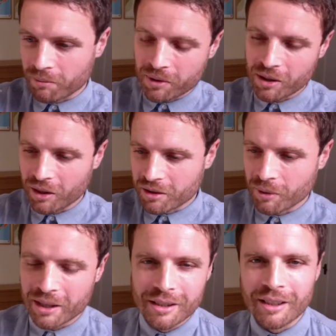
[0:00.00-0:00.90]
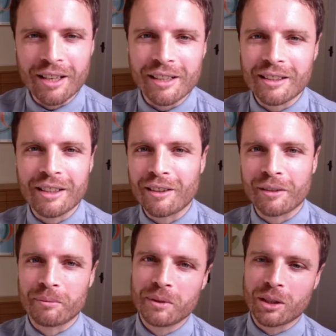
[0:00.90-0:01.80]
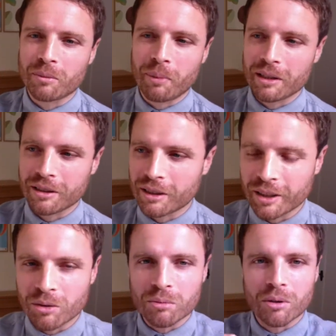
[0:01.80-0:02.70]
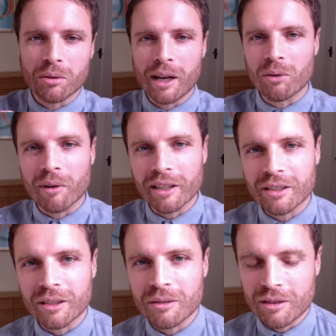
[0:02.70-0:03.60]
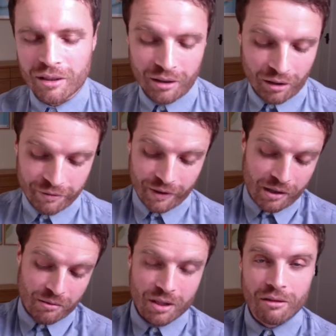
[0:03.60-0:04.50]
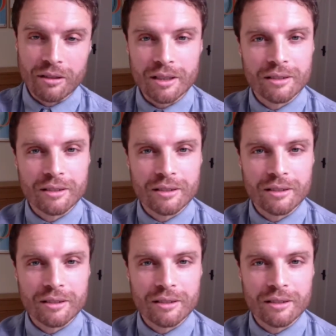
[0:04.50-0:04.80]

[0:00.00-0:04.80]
start to escalate, and then basically all hell breaks loose, and I fail generally.